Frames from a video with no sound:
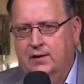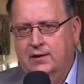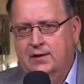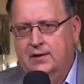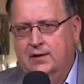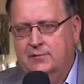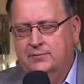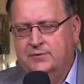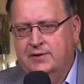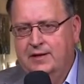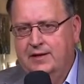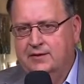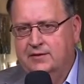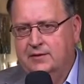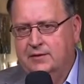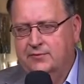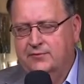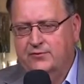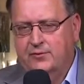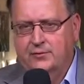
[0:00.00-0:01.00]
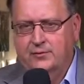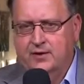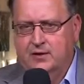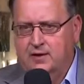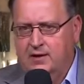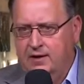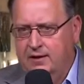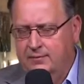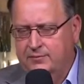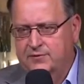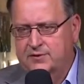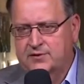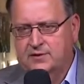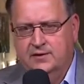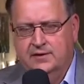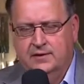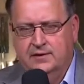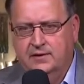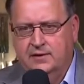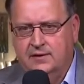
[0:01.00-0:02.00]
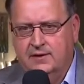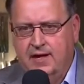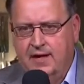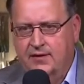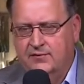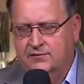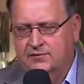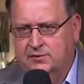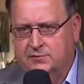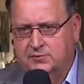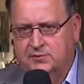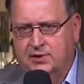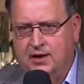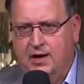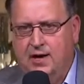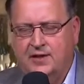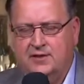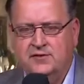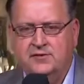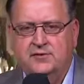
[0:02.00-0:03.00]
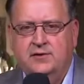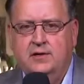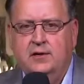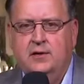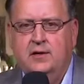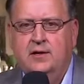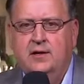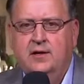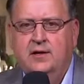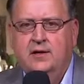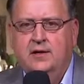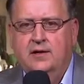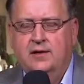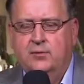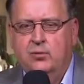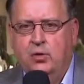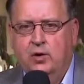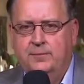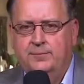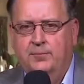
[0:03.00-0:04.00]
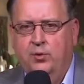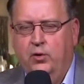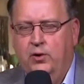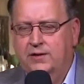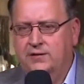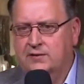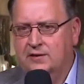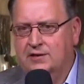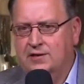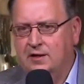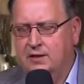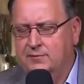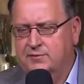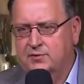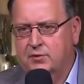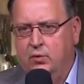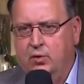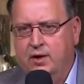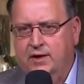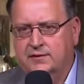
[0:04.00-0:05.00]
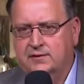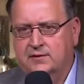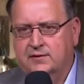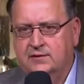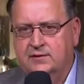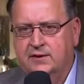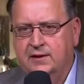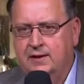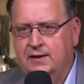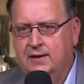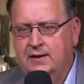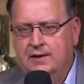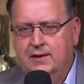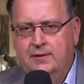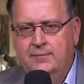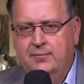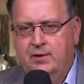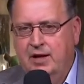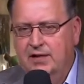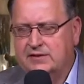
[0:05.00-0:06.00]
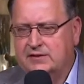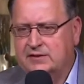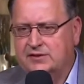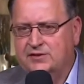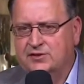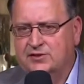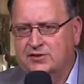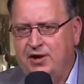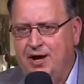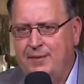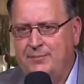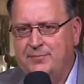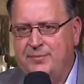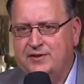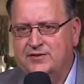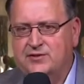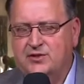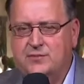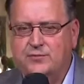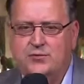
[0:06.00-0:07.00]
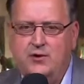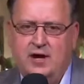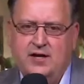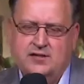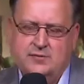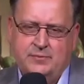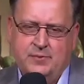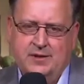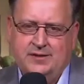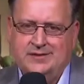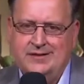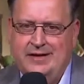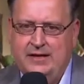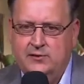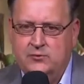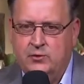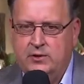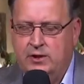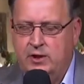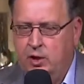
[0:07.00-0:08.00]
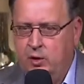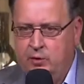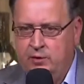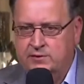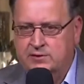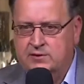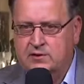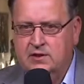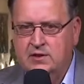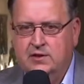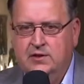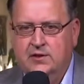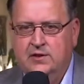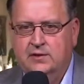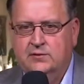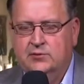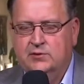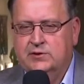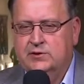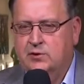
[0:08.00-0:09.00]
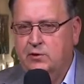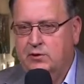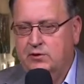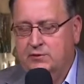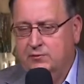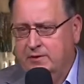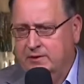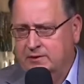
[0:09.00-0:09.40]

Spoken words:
obtain him from the Cubs. They did have some talks there at one point. The Cubs wanted Boston's top pitching prospect, Henry Owens. In return, the Red